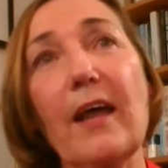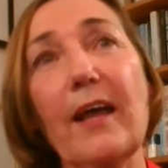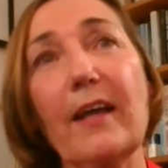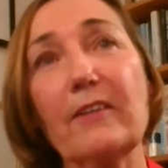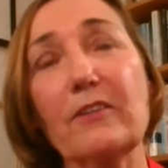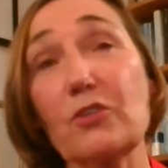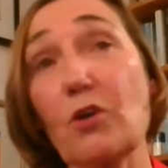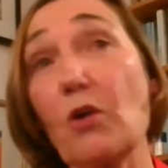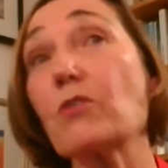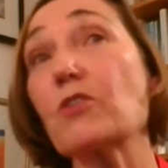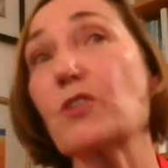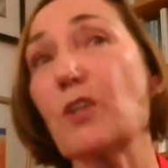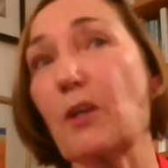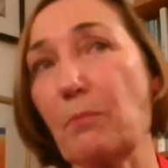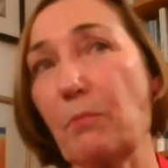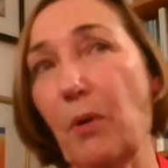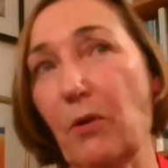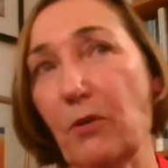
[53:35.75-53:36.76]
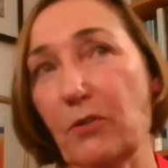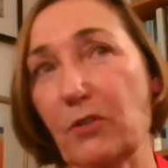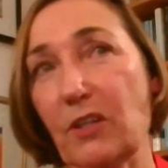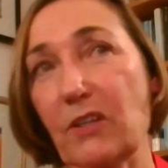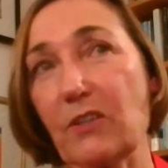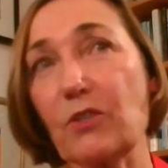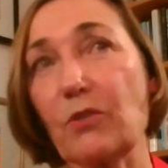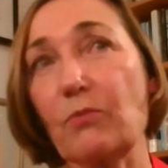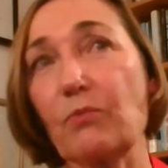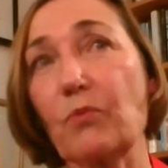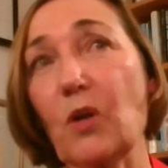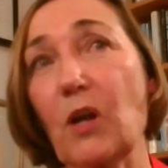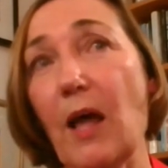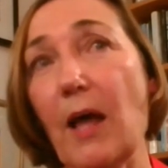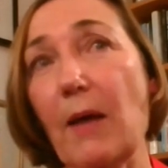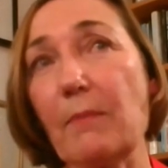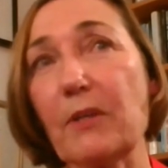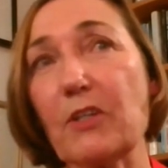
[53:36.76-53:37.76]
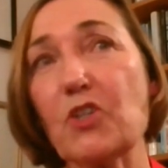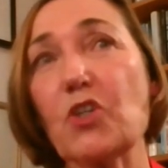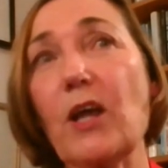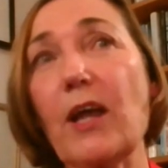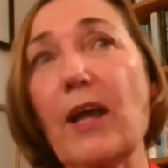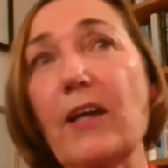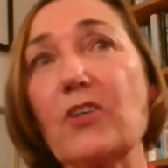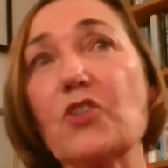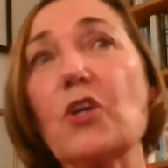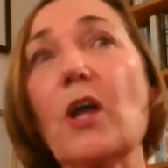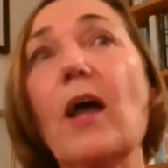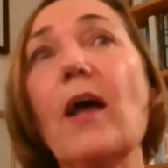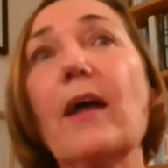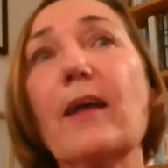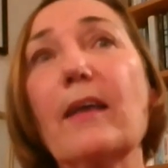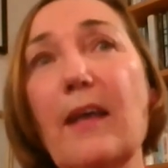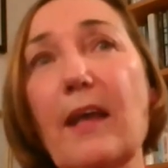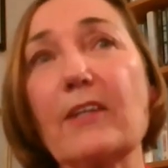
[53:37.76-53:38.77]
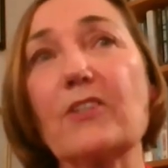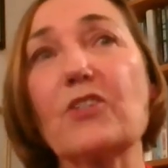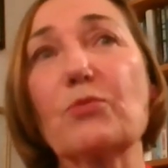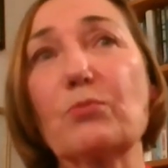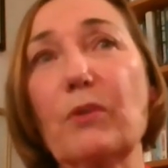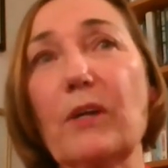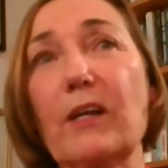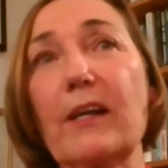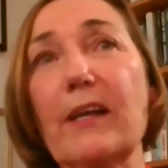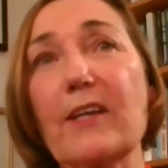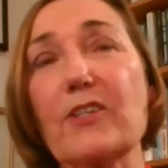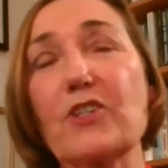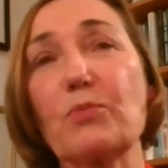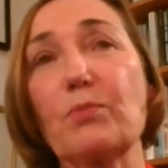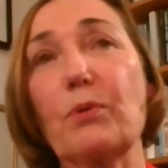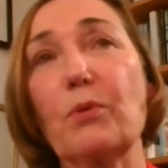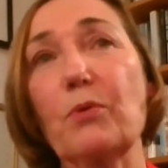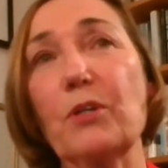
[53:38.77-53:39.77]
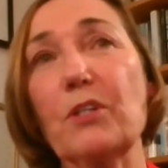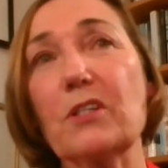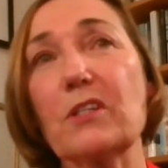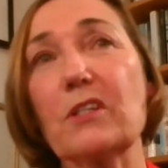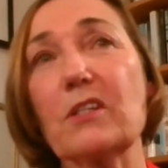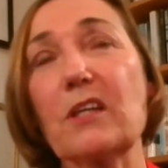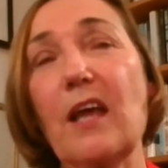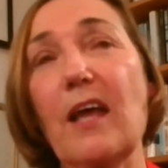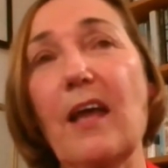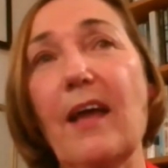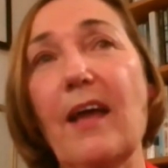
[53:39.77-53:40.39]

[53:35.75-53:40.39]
and toxic politics of climate change gets really exploited.